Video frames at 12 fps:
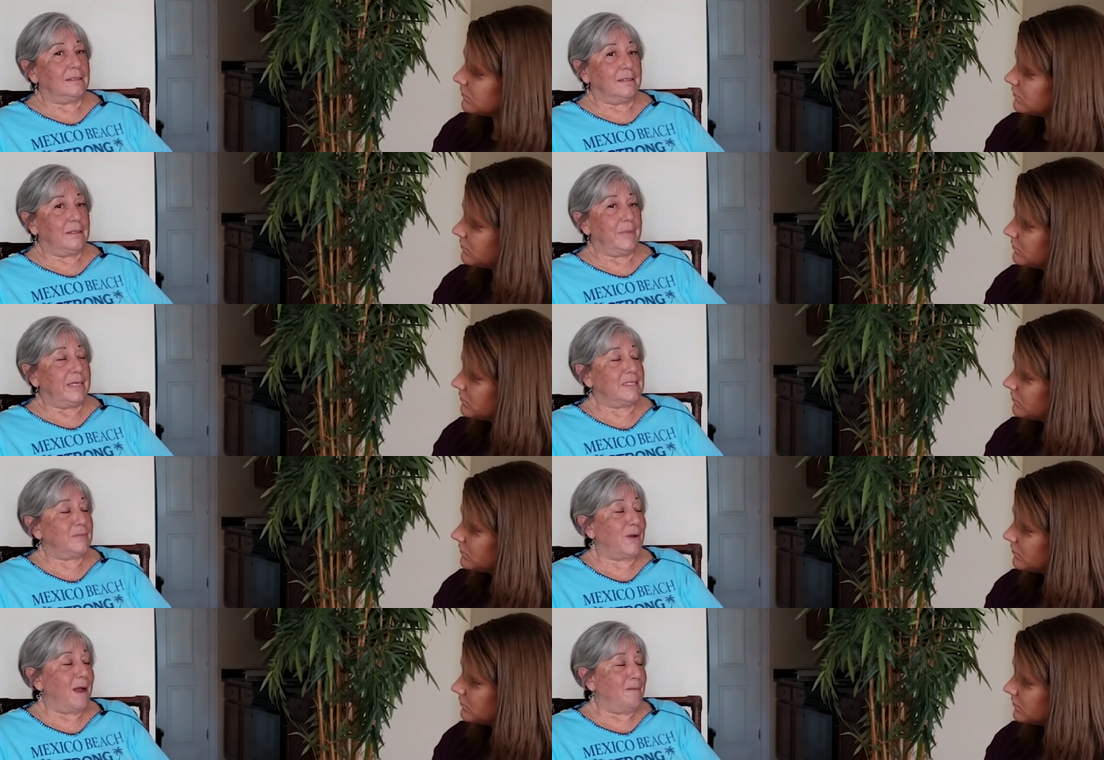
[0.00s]
Speaker 1: the
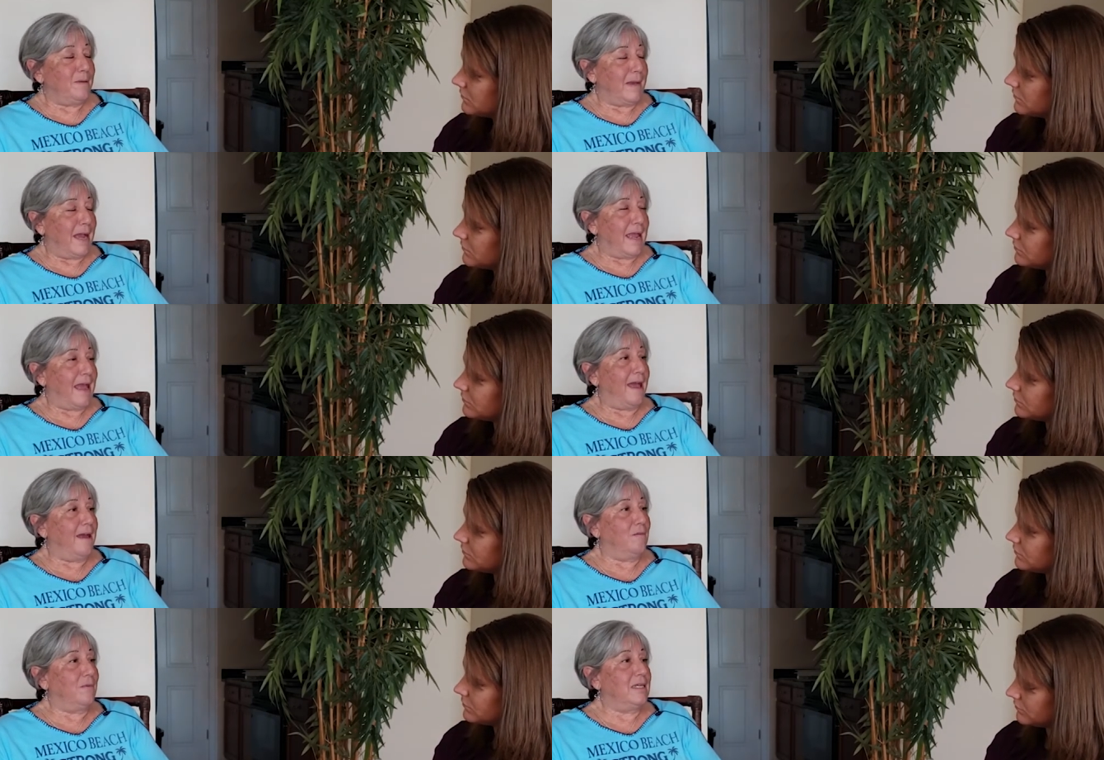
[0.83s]
biggest problem I
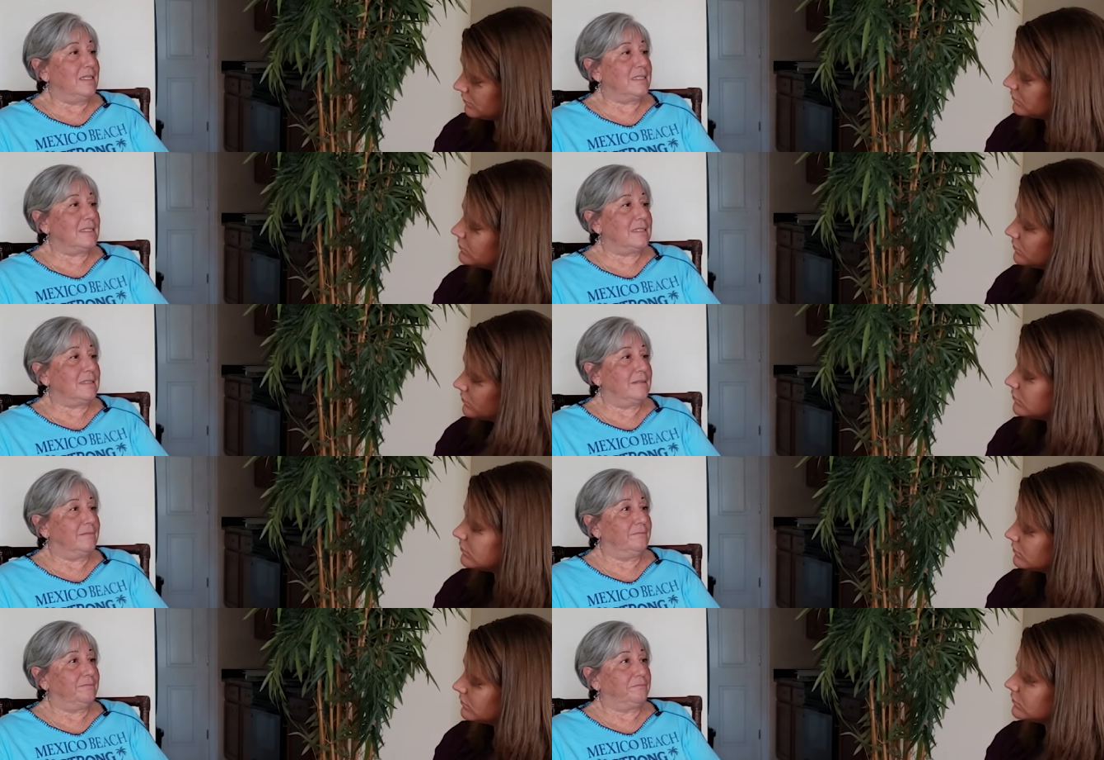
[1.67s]
had was
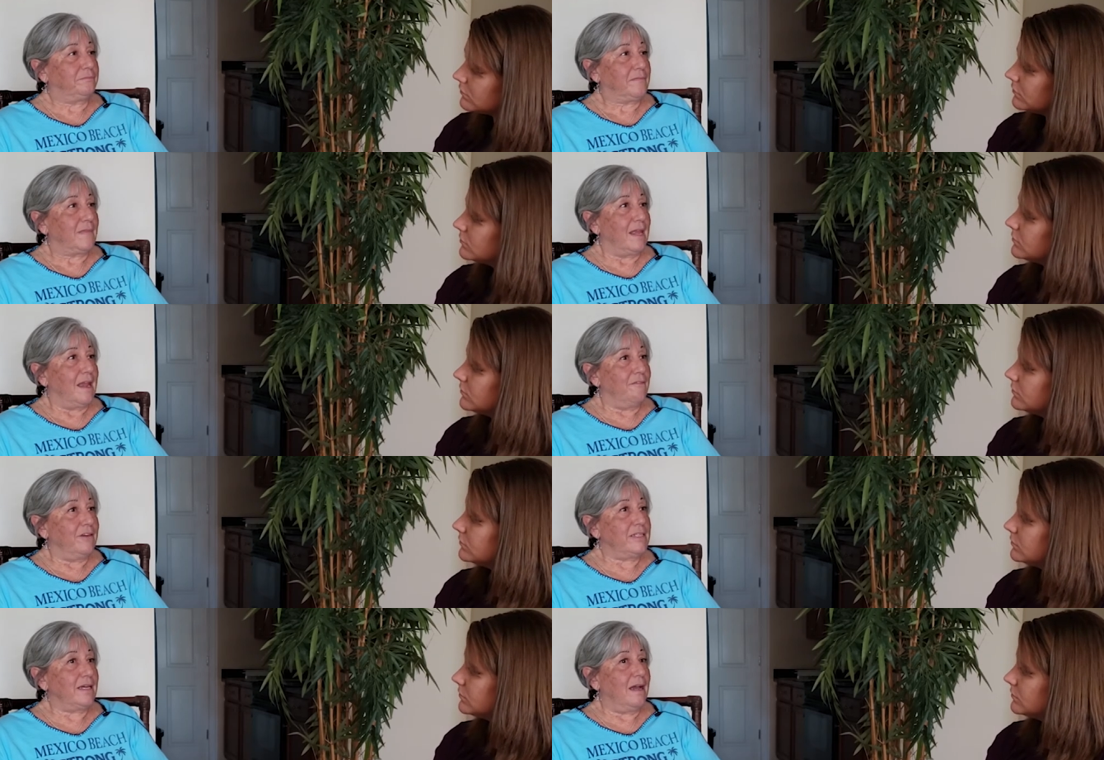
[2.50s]

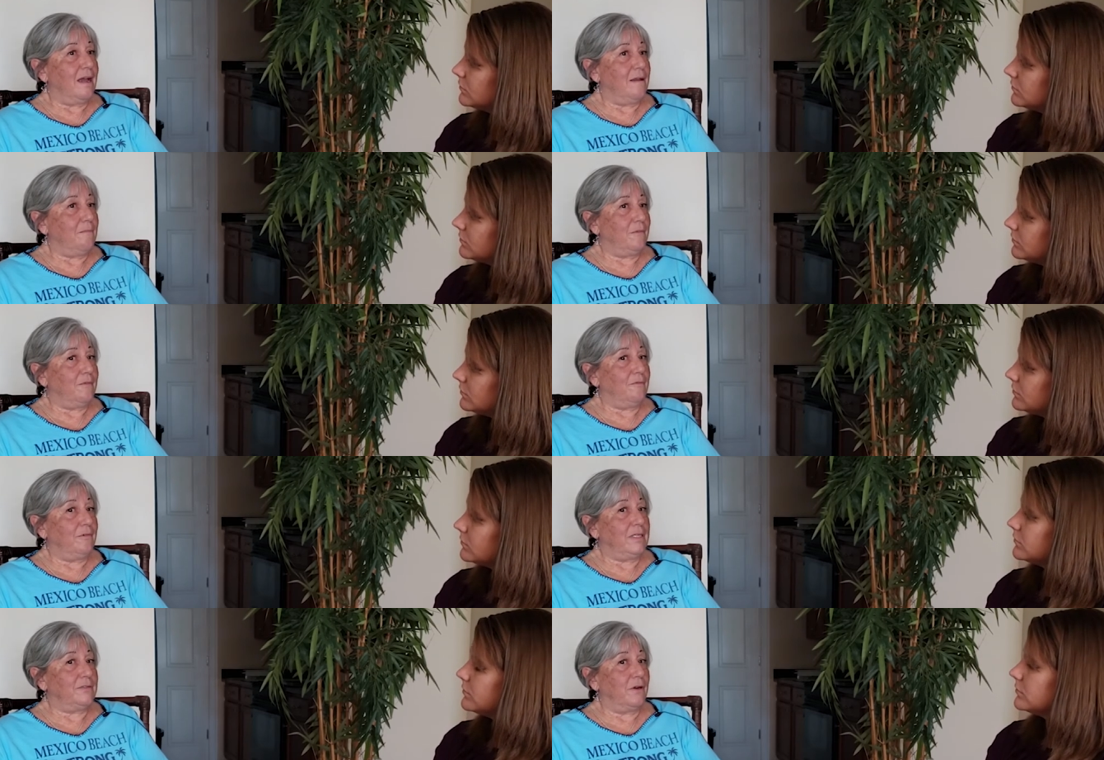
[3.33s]
every time
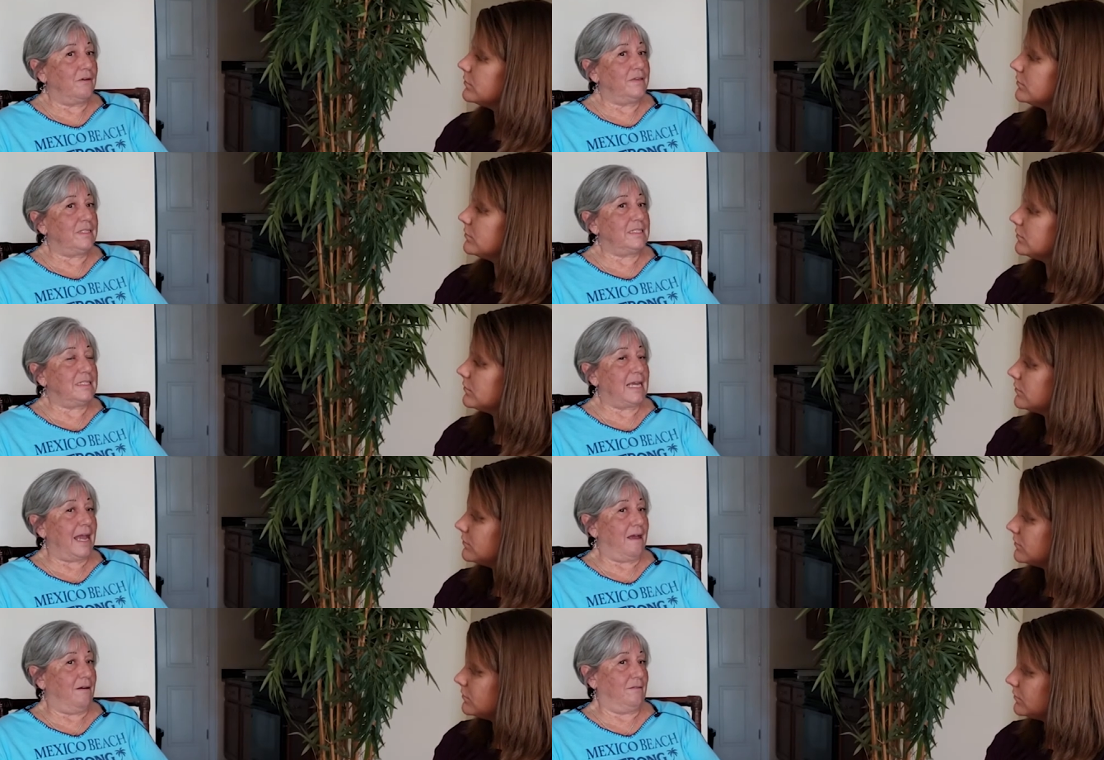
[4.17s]
we drove into
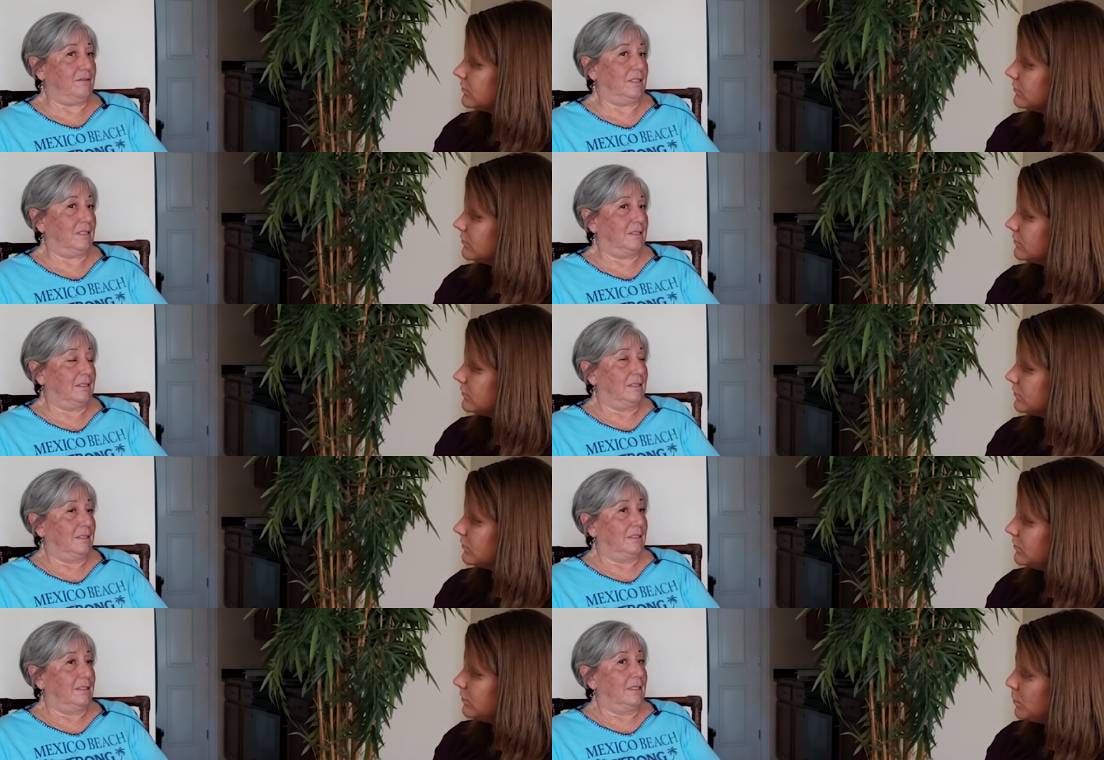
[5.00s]
town
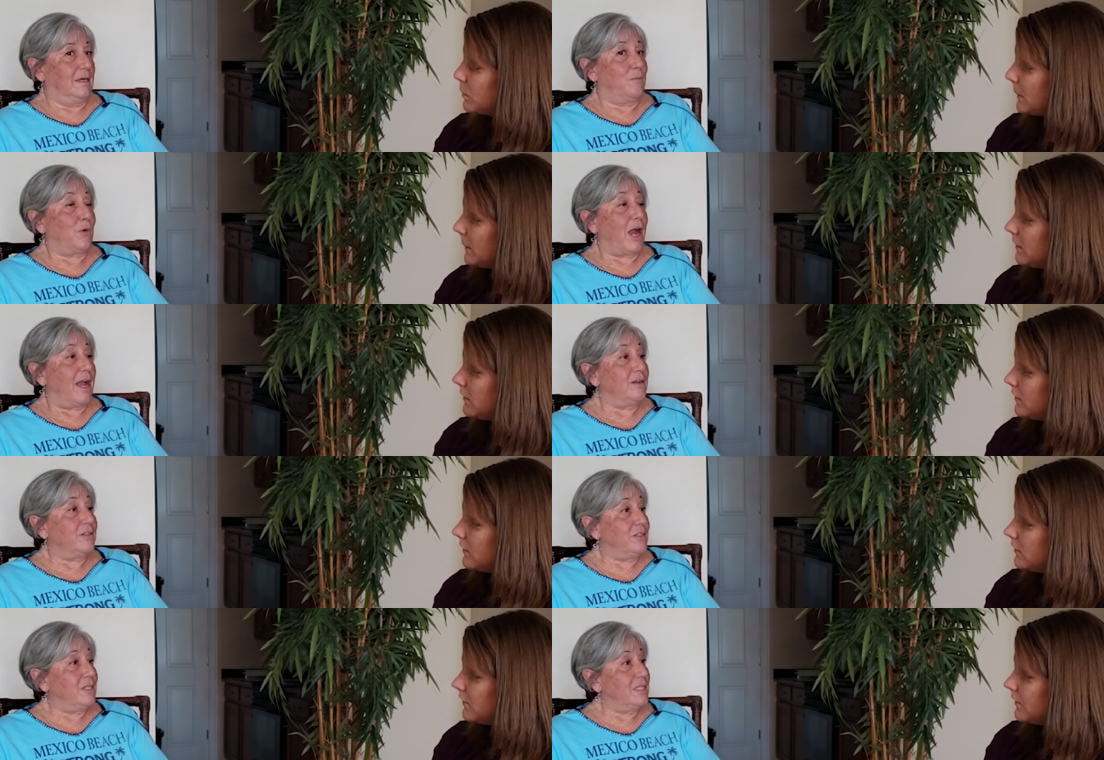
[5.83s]

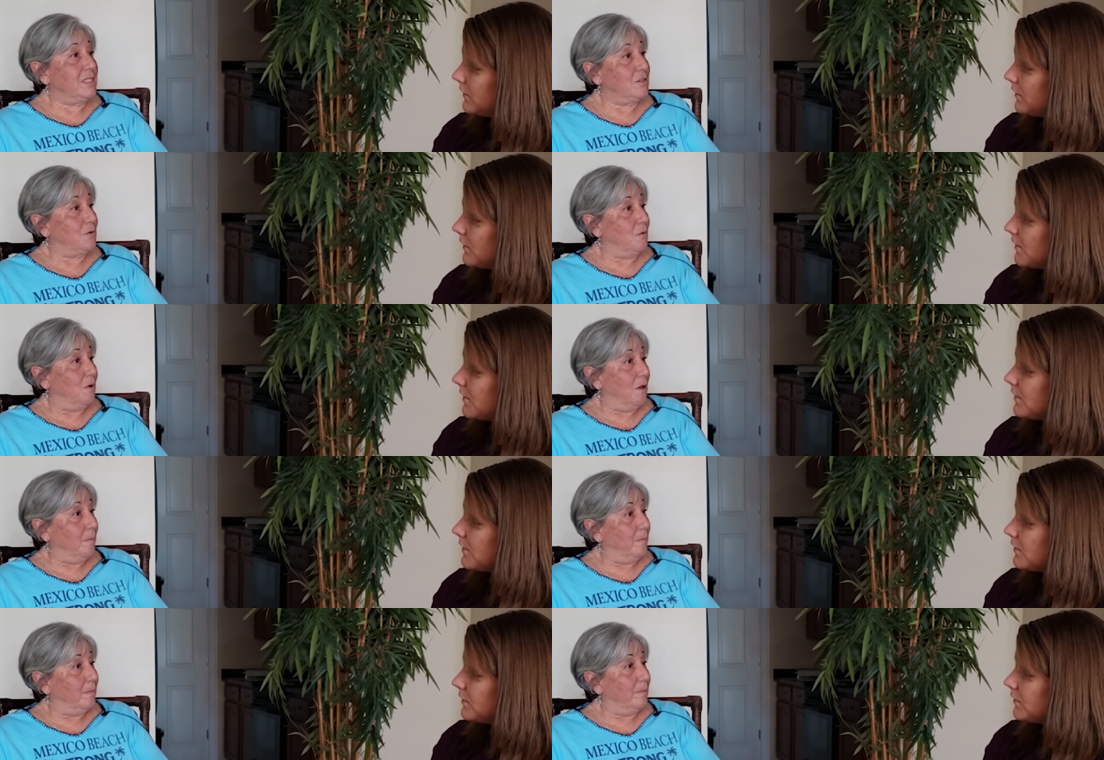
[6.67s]
prior to the storm,